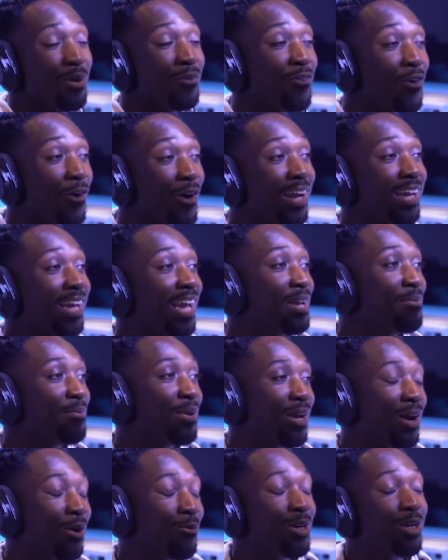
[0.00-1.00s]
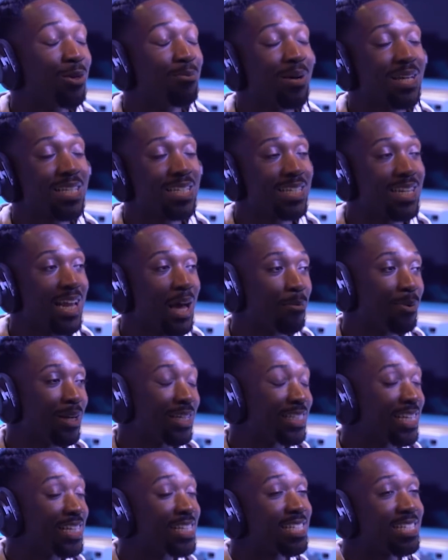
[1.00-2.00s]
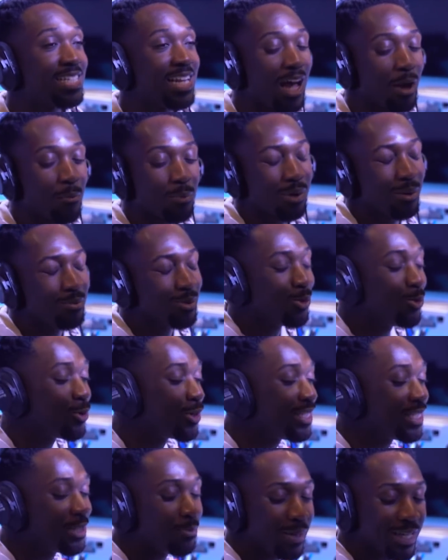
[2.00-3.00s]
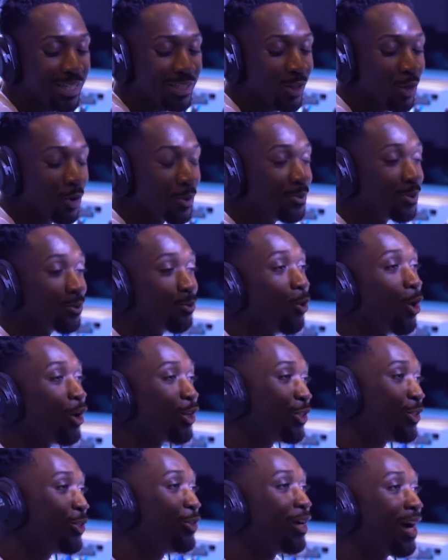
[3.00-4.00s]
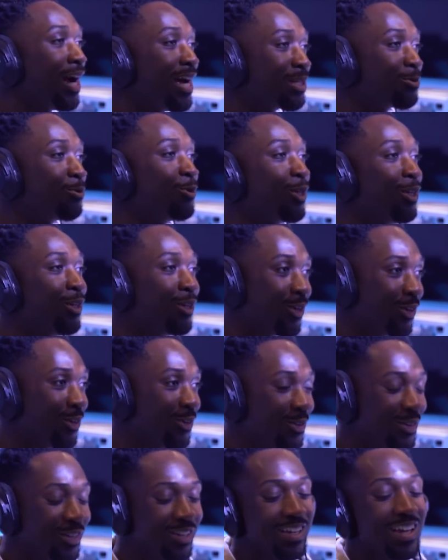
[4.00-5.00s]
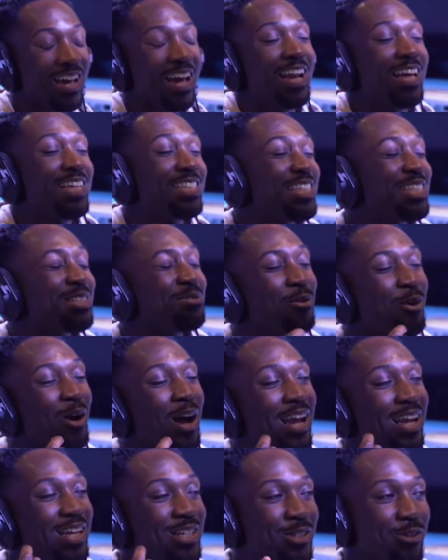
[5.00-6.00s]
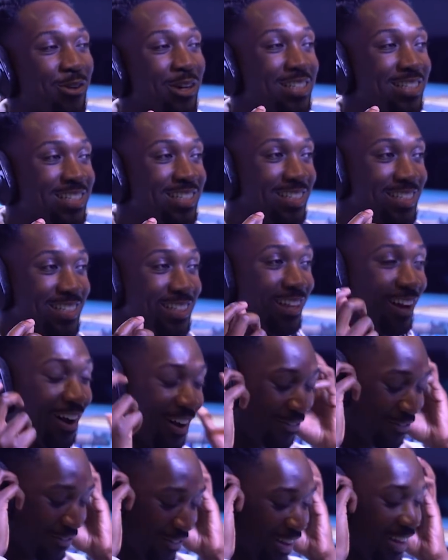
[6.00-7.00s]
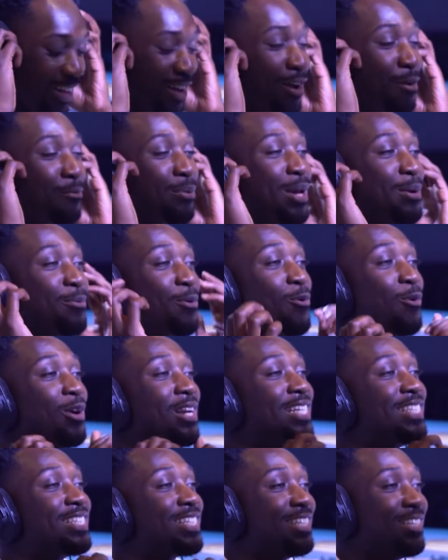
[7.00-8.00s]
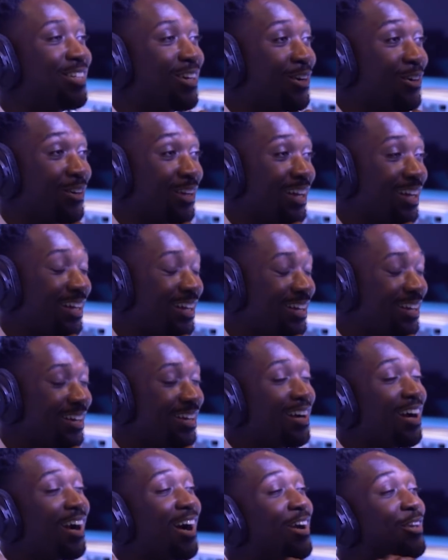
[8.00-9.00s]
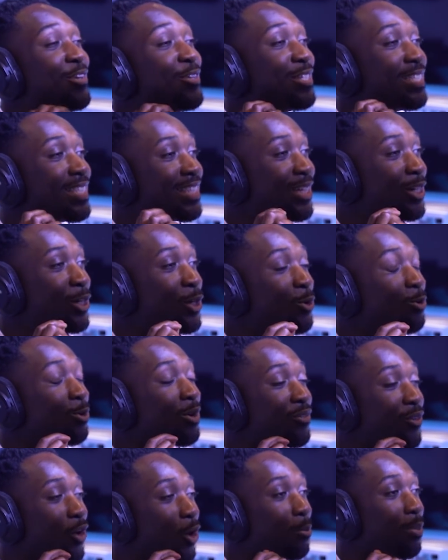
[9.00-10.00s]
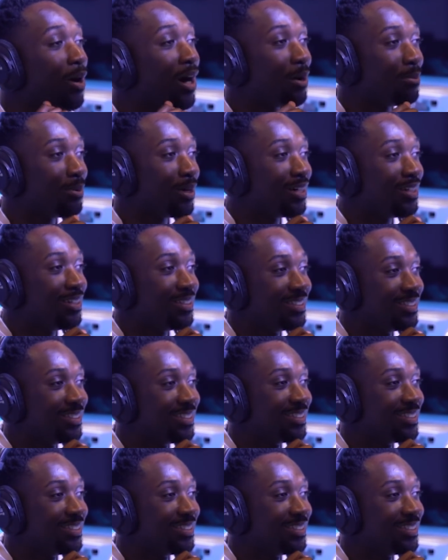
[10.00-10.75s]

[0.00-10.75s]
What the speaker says: Before I came here, I went on my Snap and I said, Snap, I'm talking to Big Tobz. What do you guys want to know? And they said some quite interesting stuff. People wanted to know, are you still with your barber?